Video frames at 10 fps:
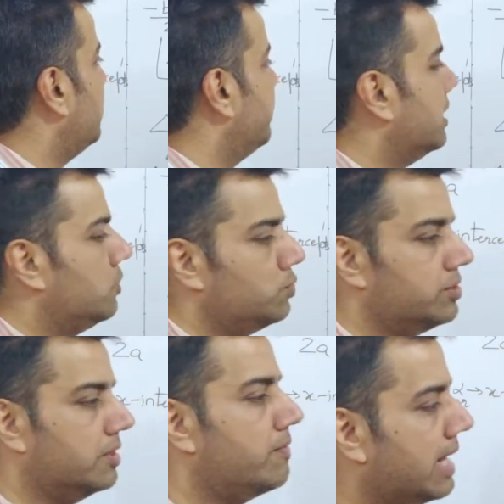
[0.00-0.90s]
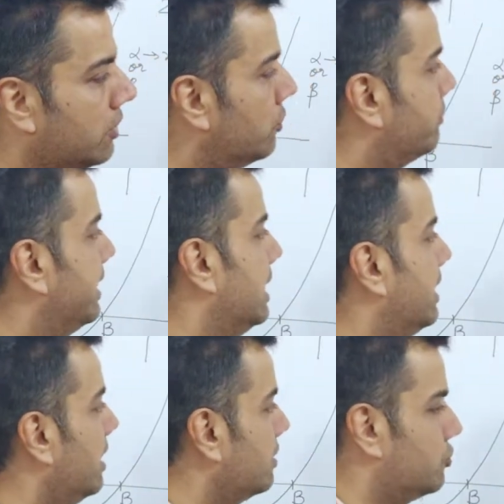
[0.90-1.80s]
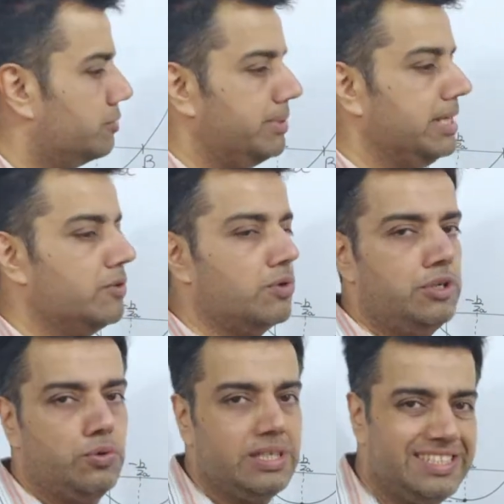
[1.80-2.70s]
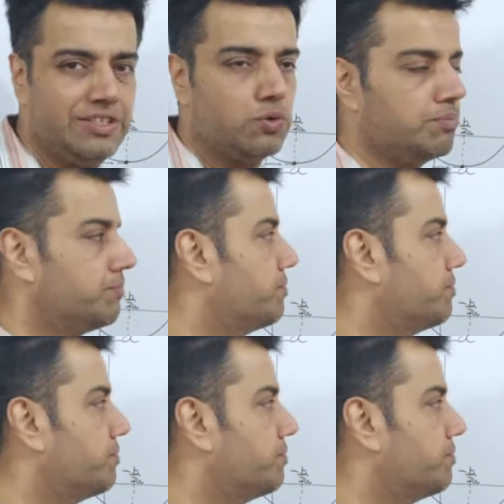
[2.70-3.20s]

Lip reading: real roots the value of delta should be equal to a 0.